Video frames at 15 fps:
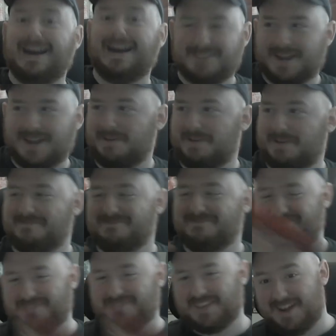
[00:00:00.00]
Anyway,
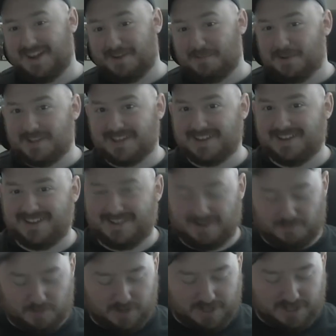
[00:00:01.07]
really good. I
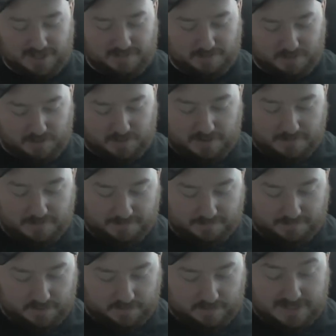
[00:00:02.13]
really love the movie. If
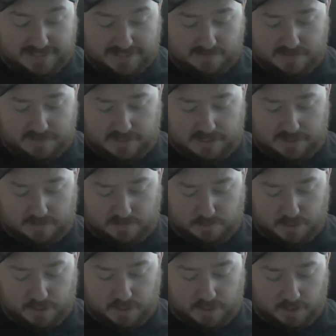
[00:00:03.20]
you guys haven't seen it, it's
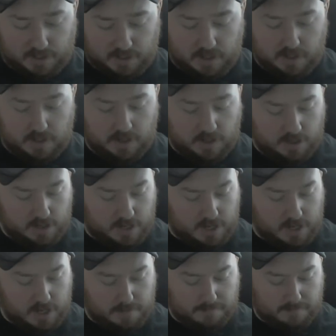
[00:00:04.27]
pretty good.
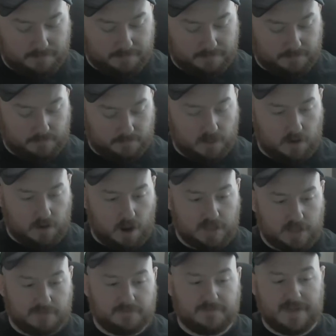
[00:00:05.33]
I
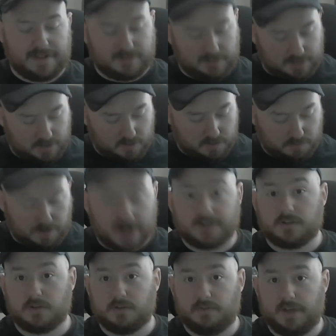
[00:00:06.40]
love the fact that they use
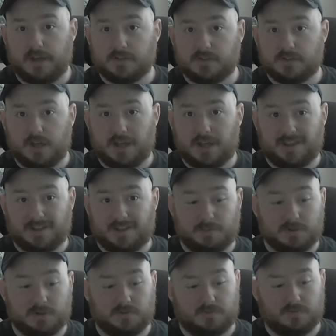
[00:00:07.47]
practical effects and not like
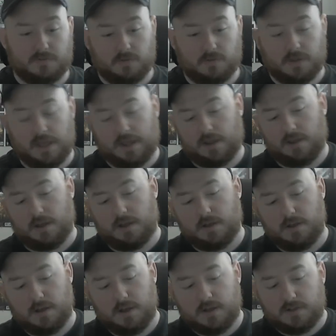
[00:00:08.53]
special or like
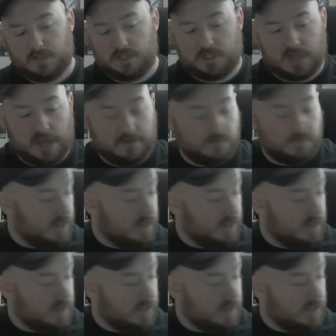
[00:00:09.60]
CGI for